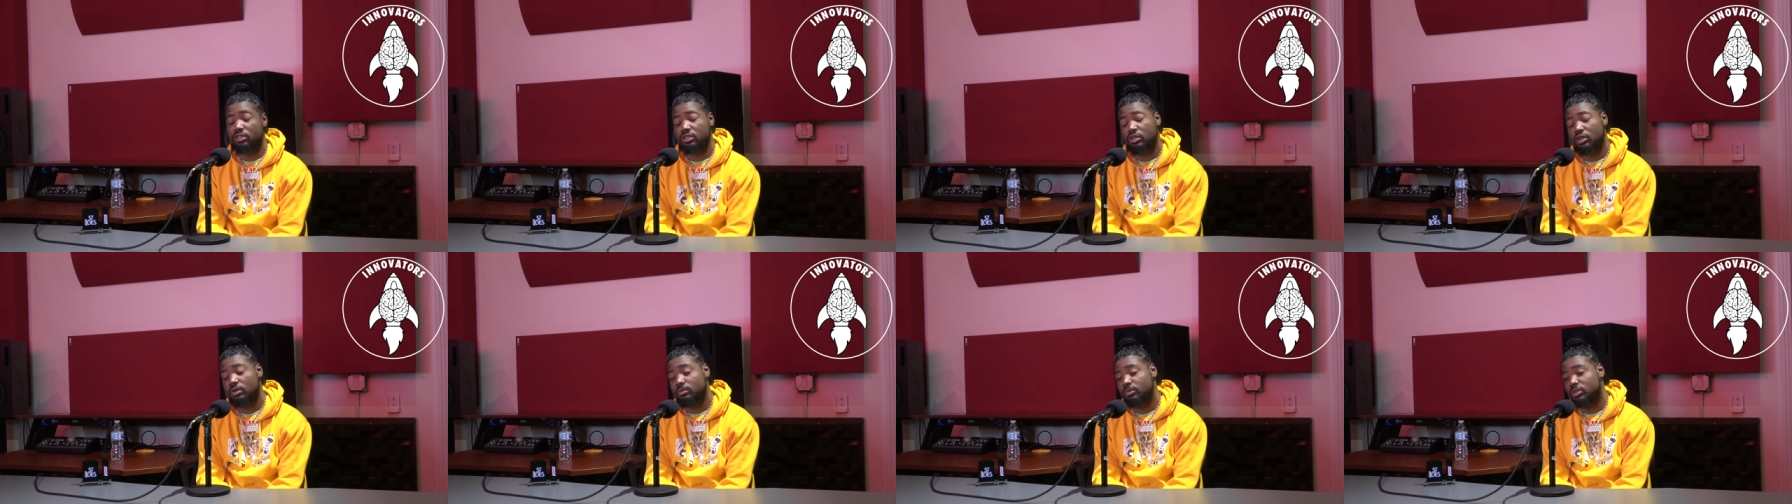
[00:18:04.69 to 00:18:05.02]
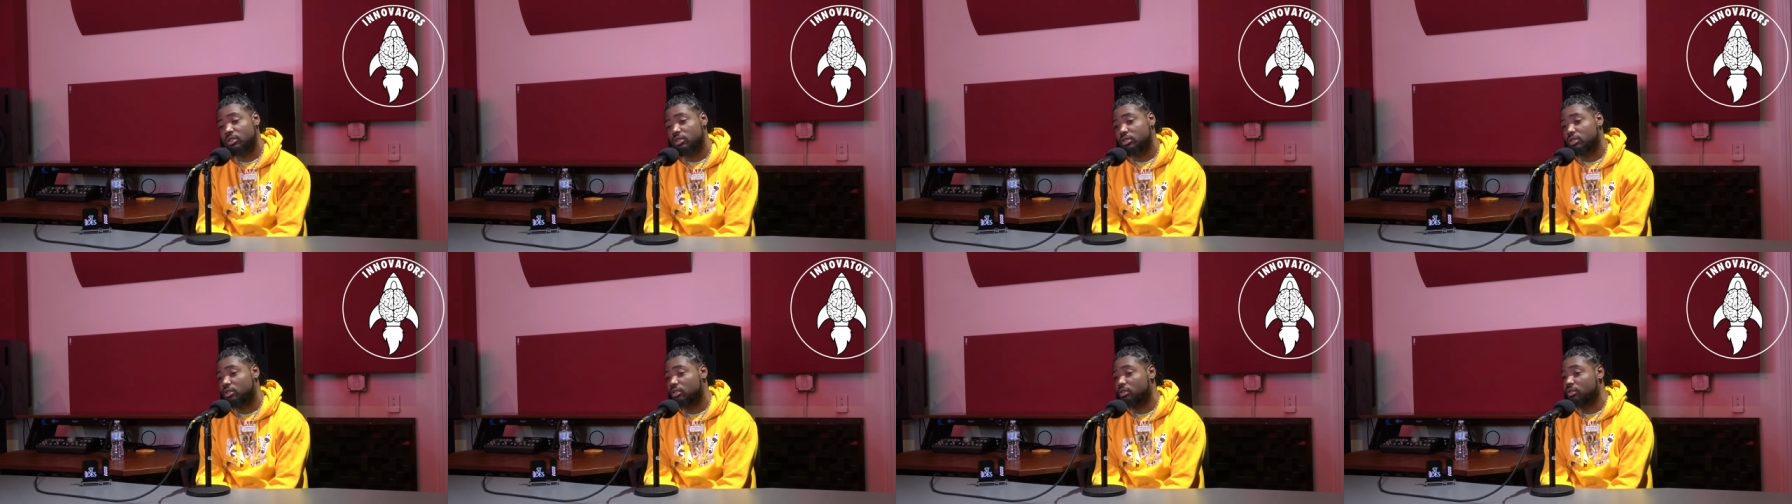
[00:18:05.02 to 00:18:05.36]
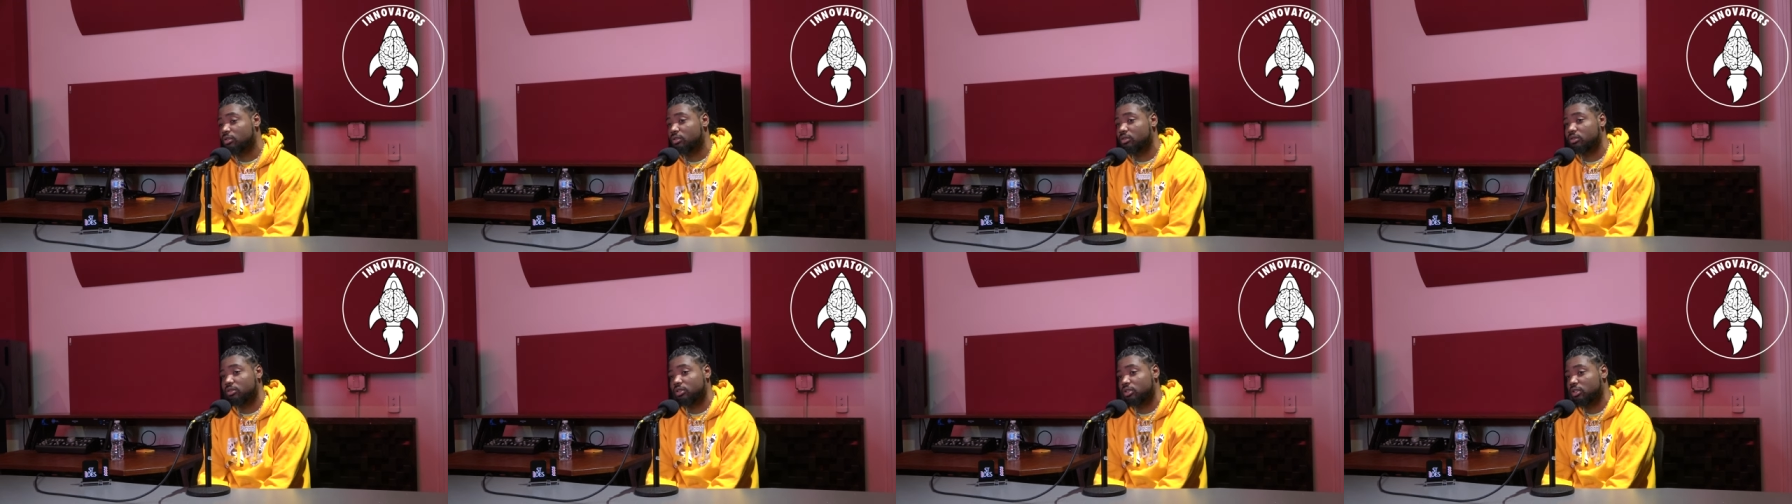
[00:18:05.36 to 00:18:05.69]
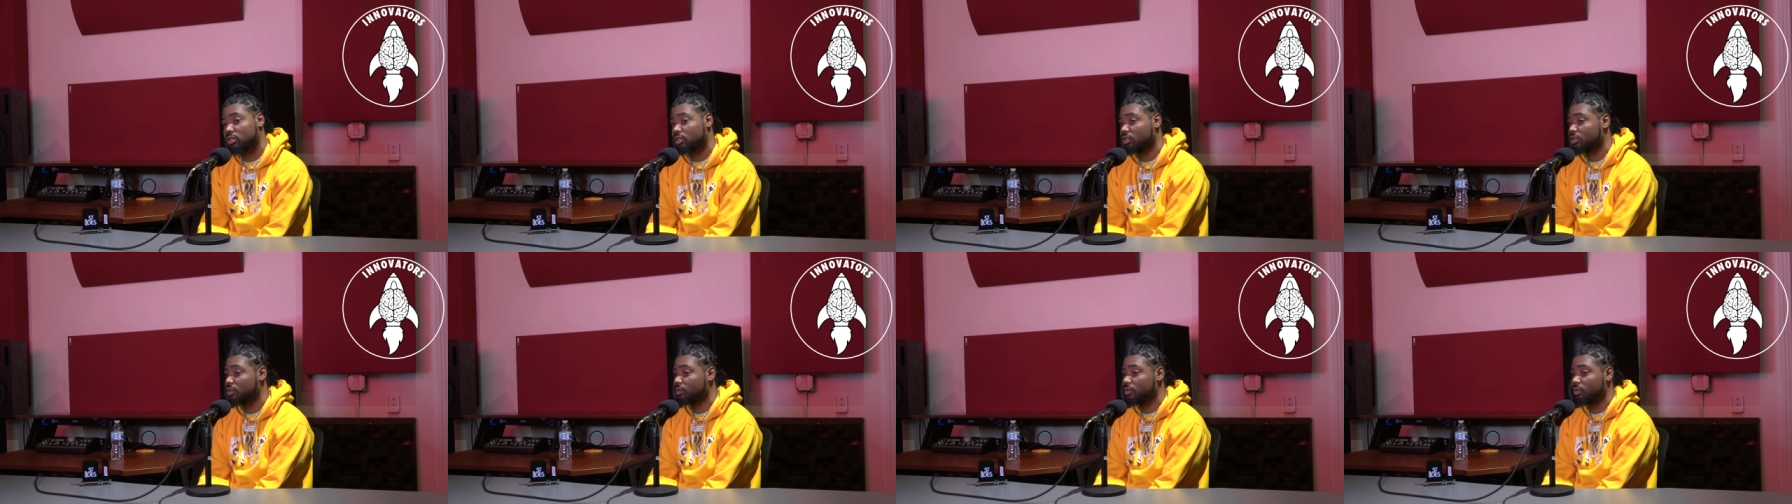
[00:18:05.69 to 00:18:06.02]
So I'm just gonna
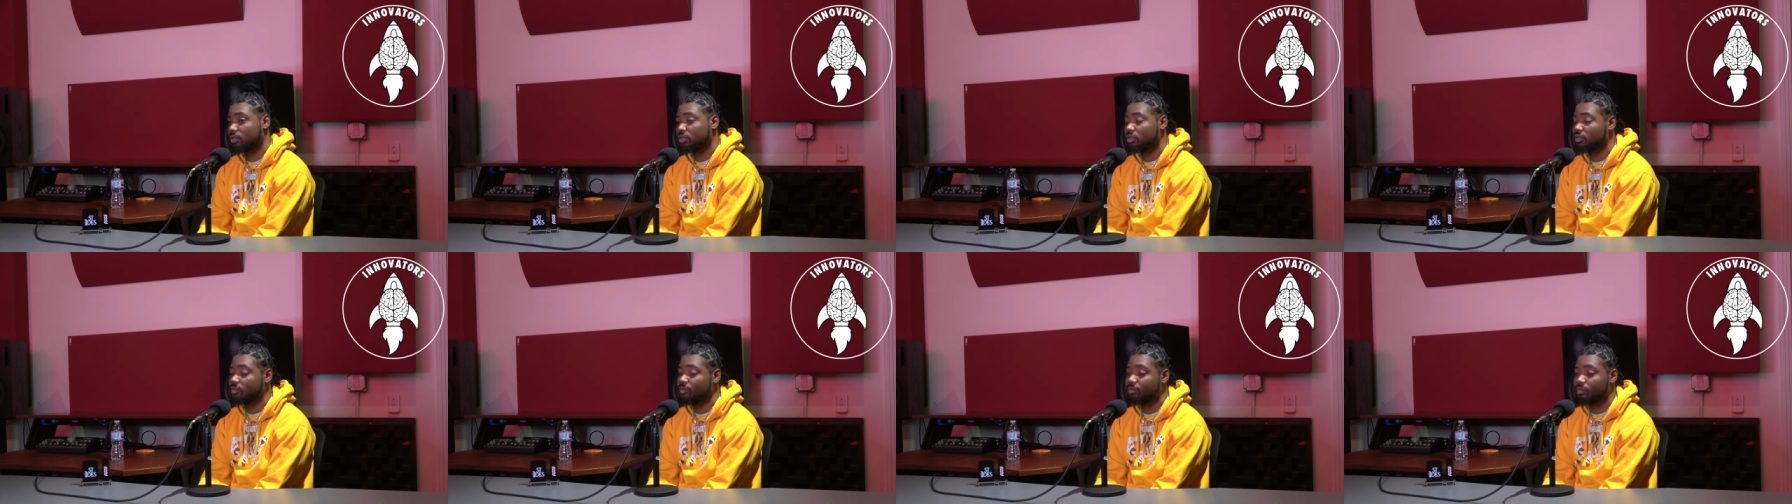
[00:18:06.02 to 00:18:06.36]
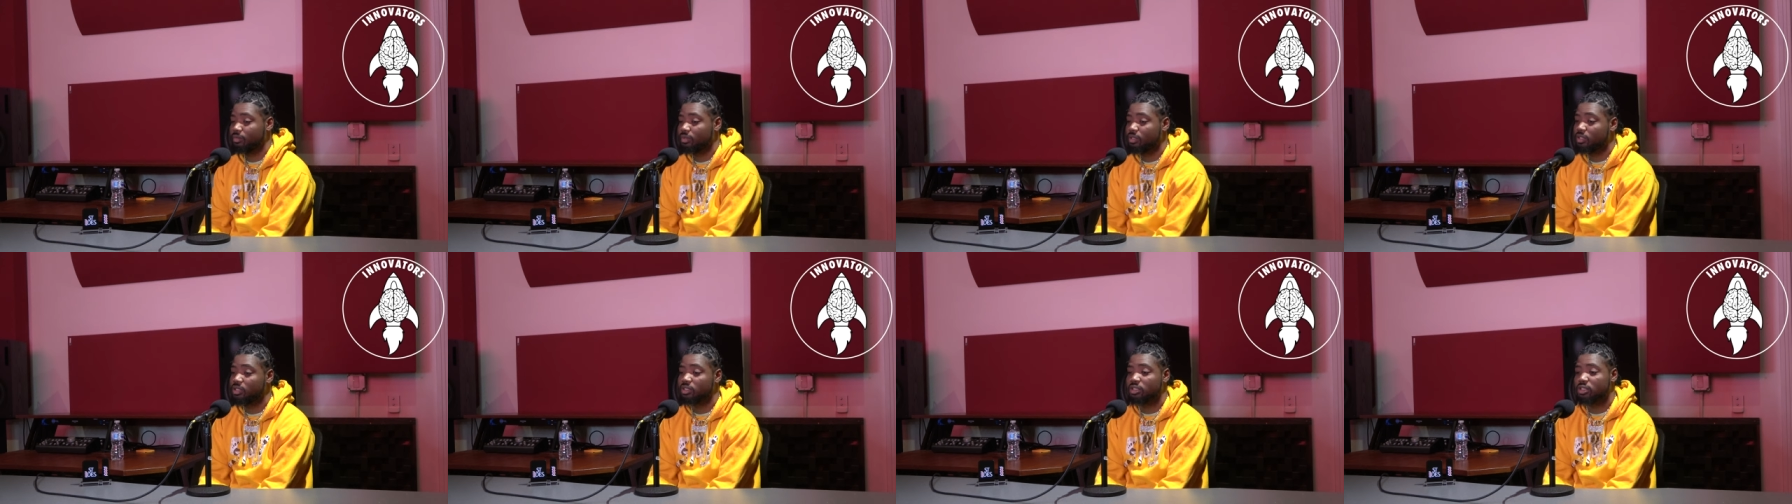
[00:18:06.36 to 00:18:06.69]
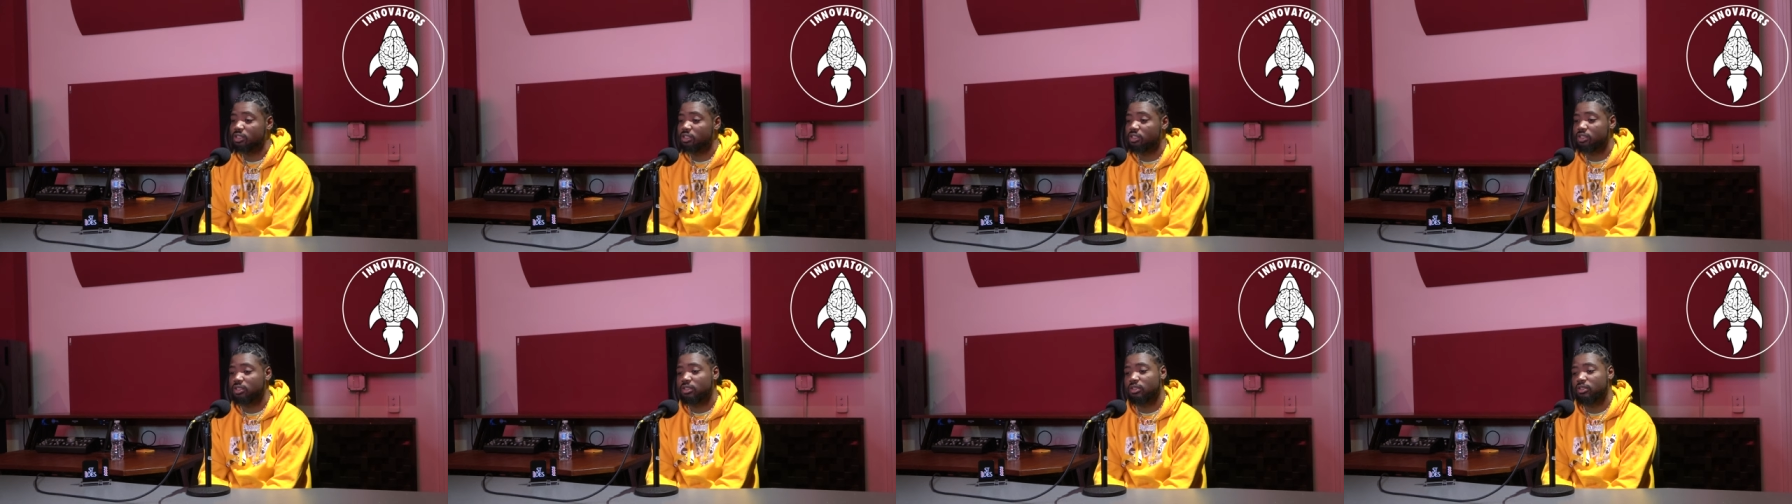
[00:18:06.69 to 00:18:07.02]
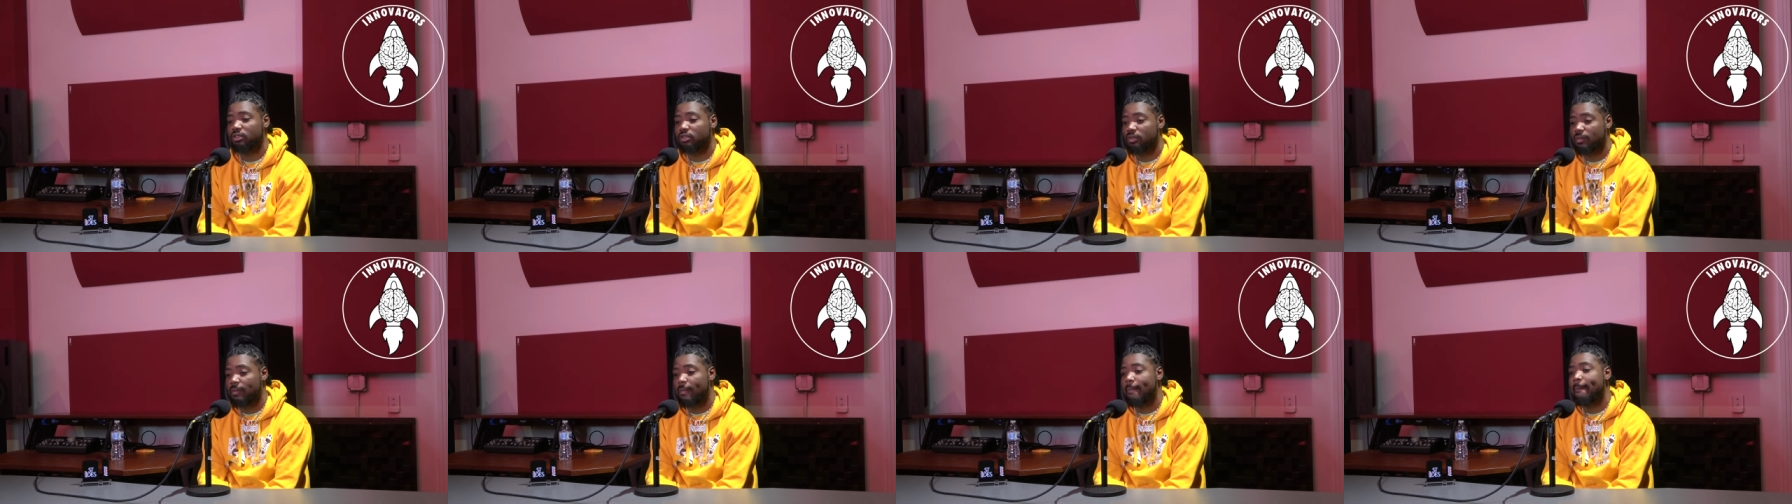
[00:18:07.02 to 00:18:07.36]
shit, push it.
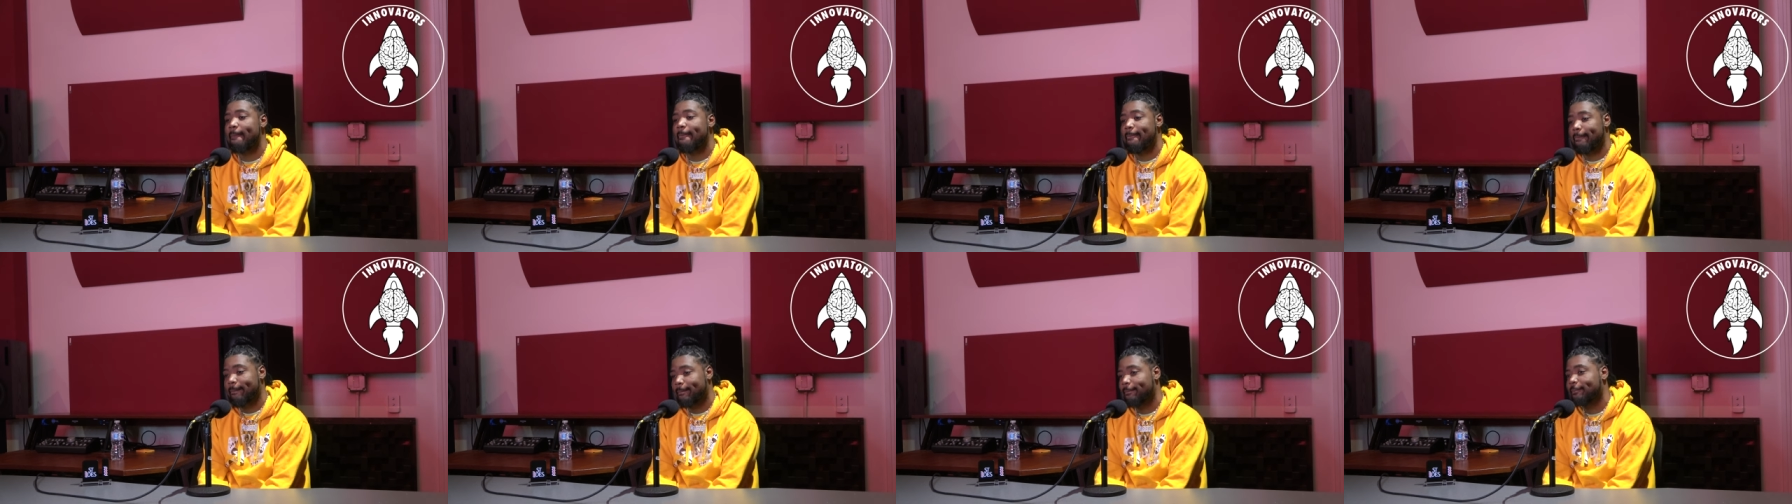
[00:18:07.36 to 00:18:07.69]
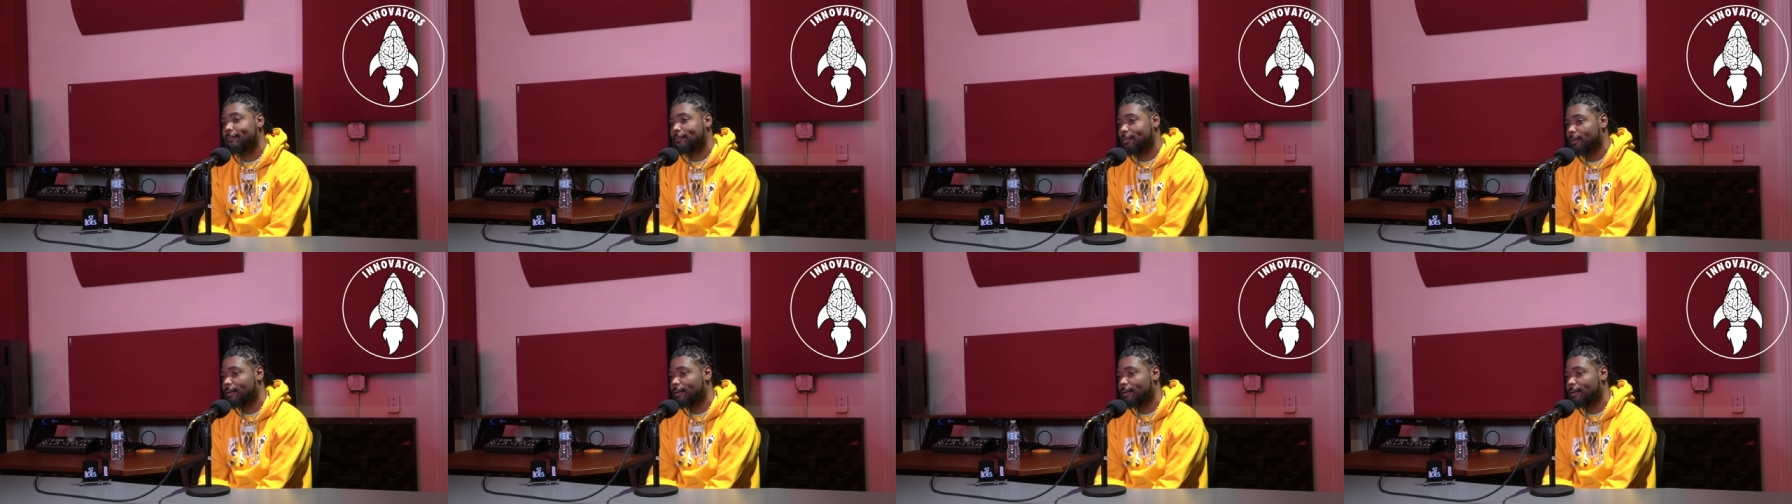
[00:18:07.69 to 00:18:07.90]
Keep going for him.